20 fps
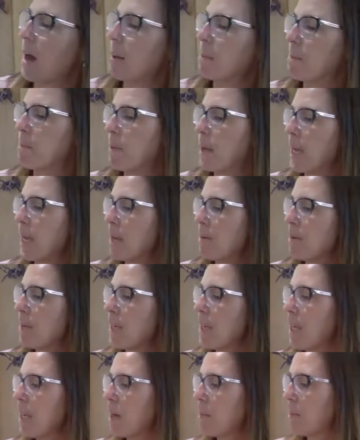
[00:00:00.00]
A
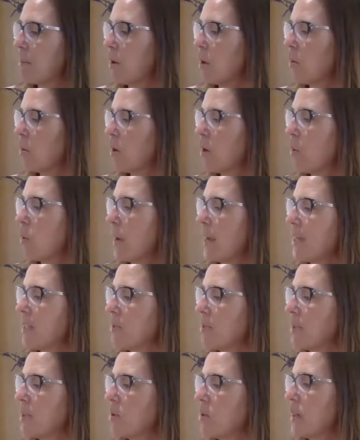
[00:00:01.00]
baby hippo weighs
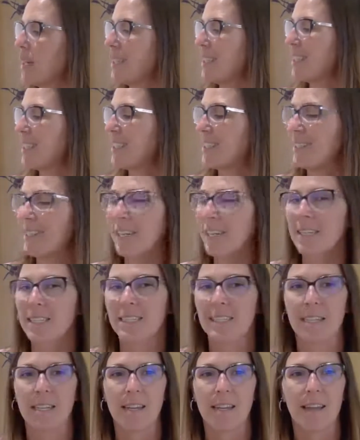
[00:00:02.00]
between
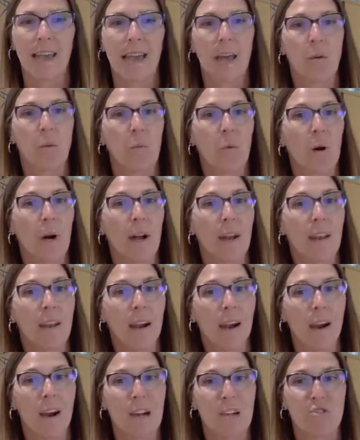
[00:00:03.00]
60 and
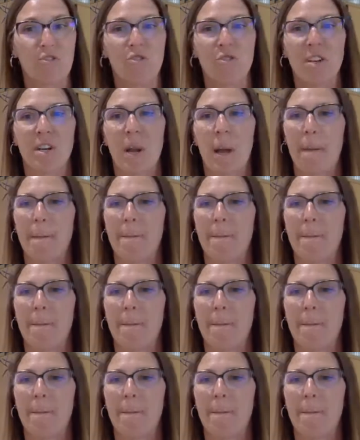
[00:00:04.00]
100